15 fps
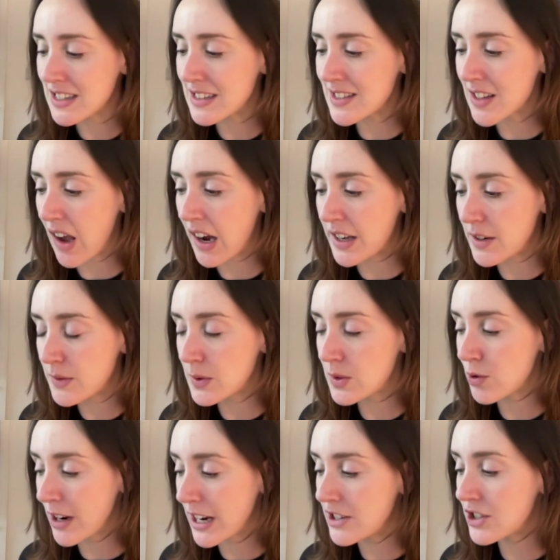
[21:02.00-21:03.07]
this kind of
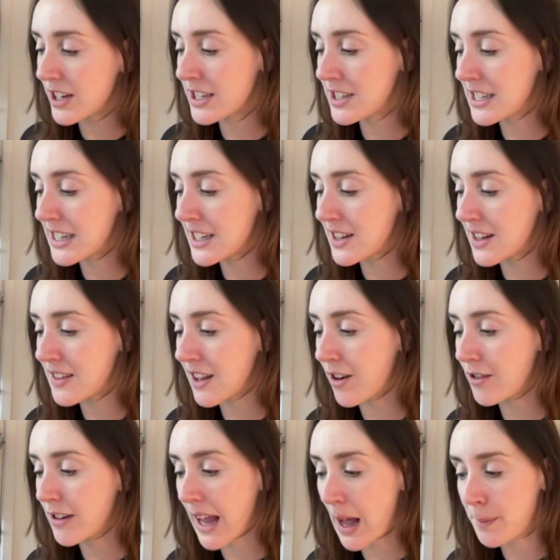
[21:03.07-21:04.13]
strange idea that the
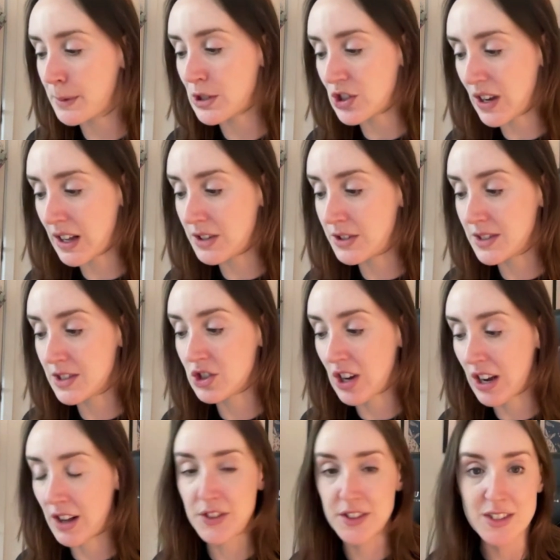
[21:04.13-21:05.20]
only happy child is a
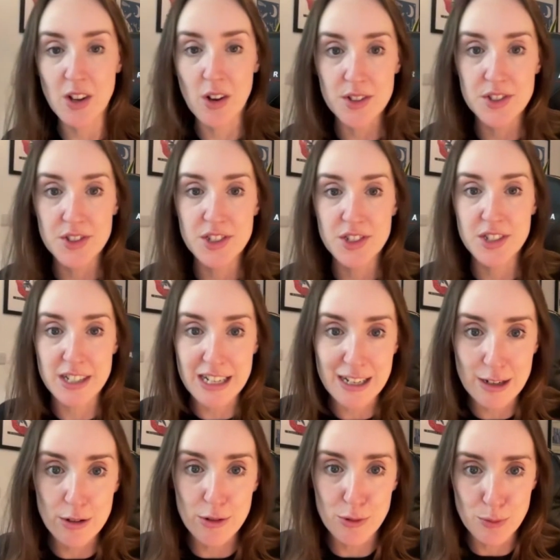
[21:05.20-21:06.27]
child that's constantly
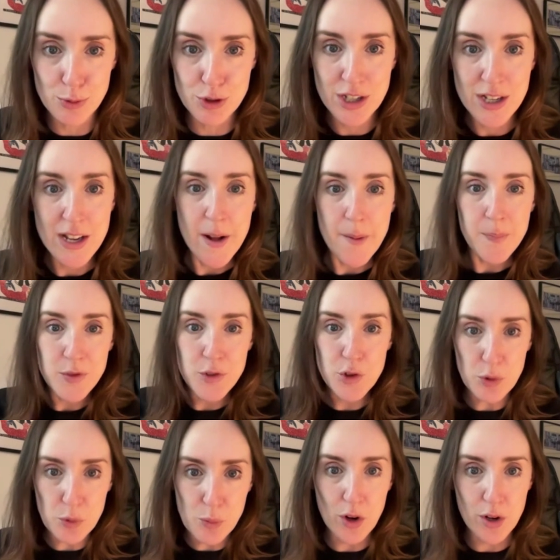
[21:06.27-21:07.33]
glued
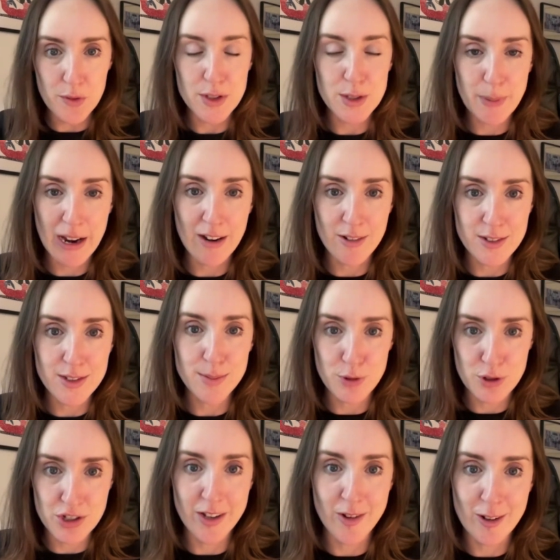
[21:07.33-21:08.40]
to one of its parents,
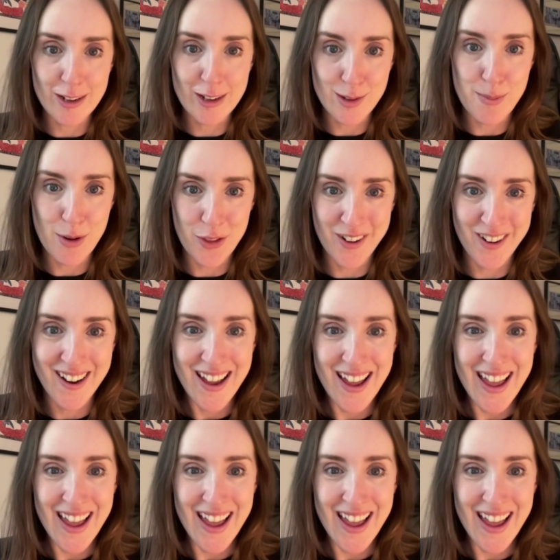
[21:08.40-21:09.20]
particularly the mother.